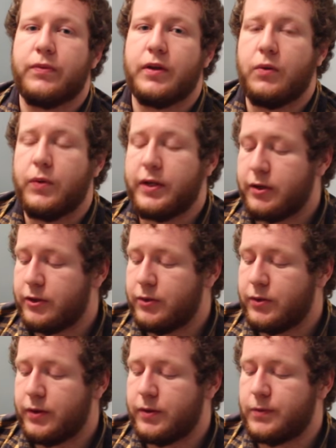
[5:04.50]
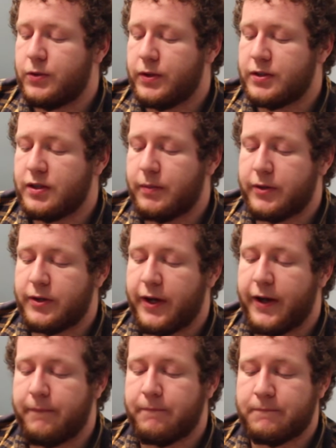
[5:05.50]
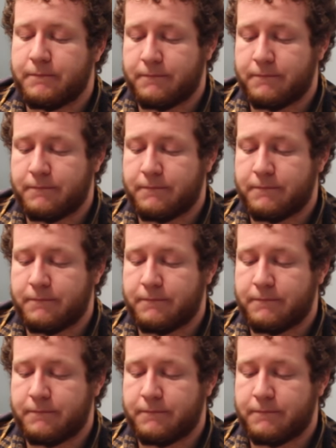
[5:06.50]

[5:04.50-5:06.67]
a winter, to a, to a summertime.